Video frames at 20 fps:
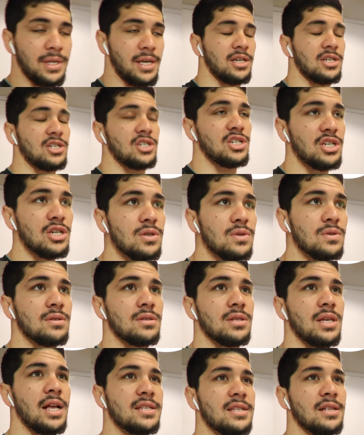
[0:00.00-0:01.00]
like, shoot,
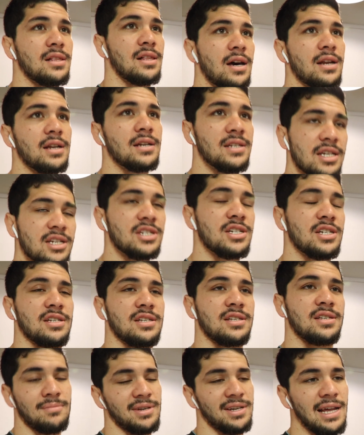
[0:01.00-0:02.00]
that's a lot of
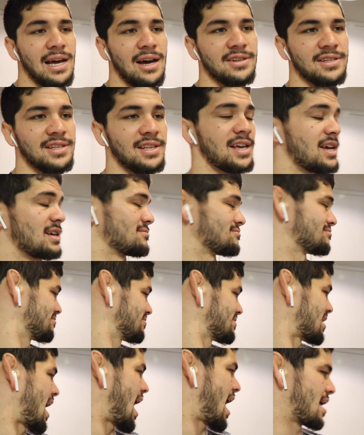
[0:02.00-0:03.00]
dishes. But now it's like,
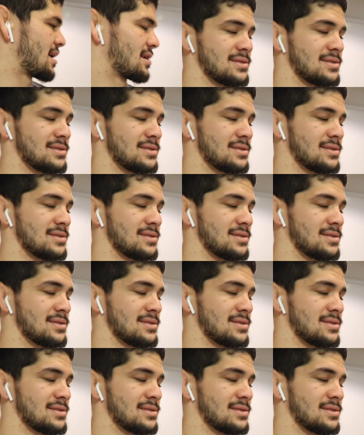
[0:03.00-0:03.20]
huh,